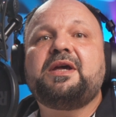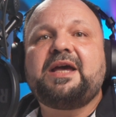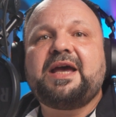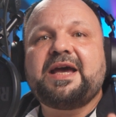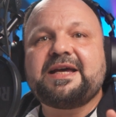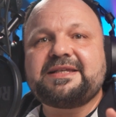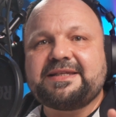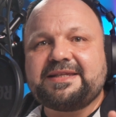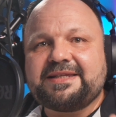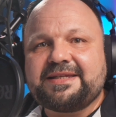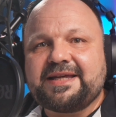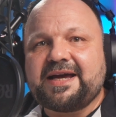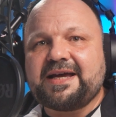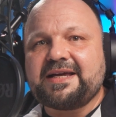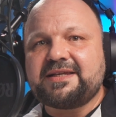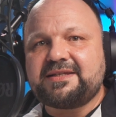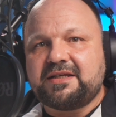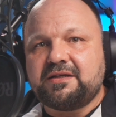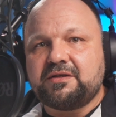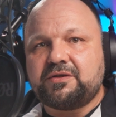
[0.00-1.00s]
as it
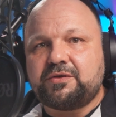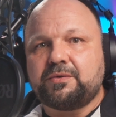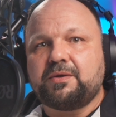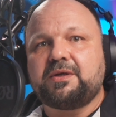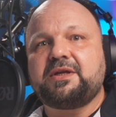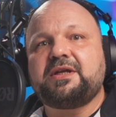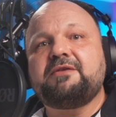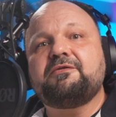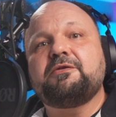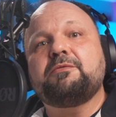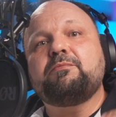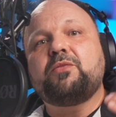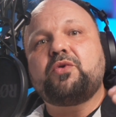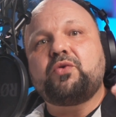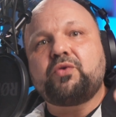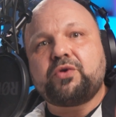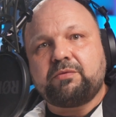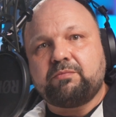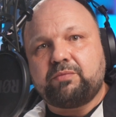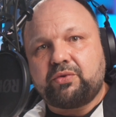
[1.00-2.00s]
ties into an even
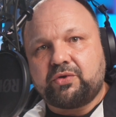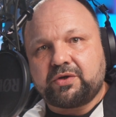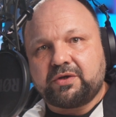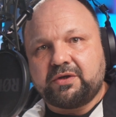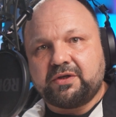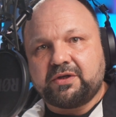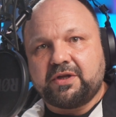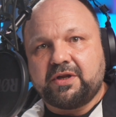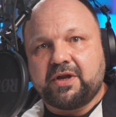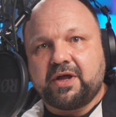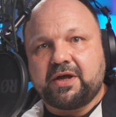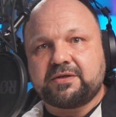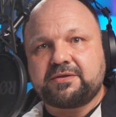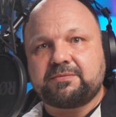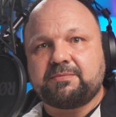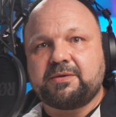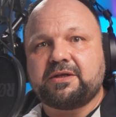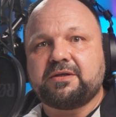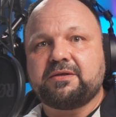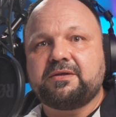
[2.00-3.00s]
more important
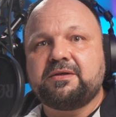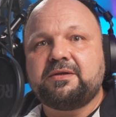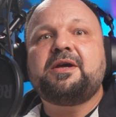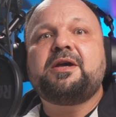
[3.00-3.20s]
announcement.